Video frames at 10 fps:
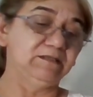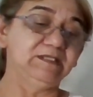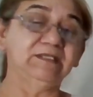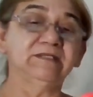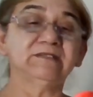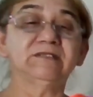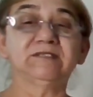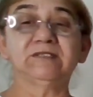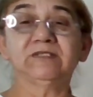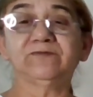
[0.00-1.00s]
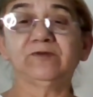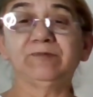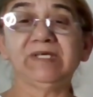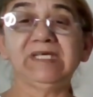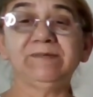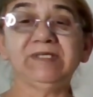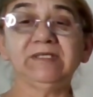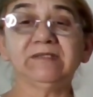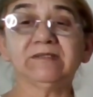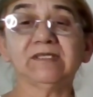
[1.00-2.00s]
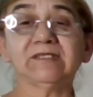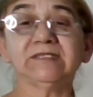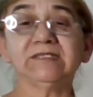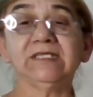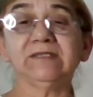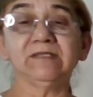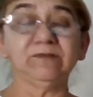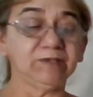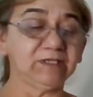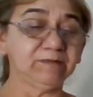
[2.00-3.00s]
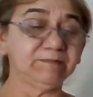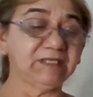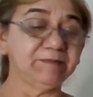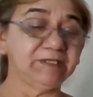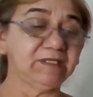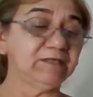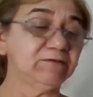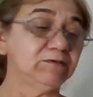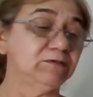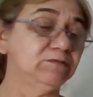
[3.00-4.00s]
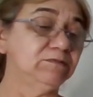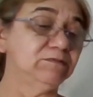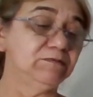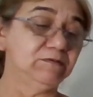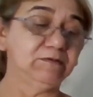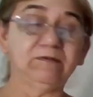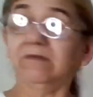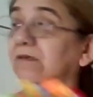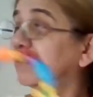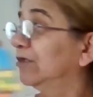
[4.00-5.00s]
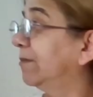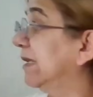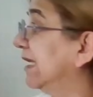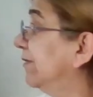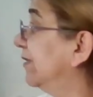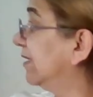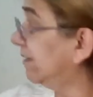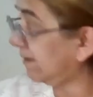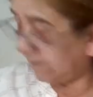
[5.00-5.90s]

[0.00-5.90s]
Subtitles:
Think this is just for babies, like a teething ring, maybe. I don't know. Or to play with.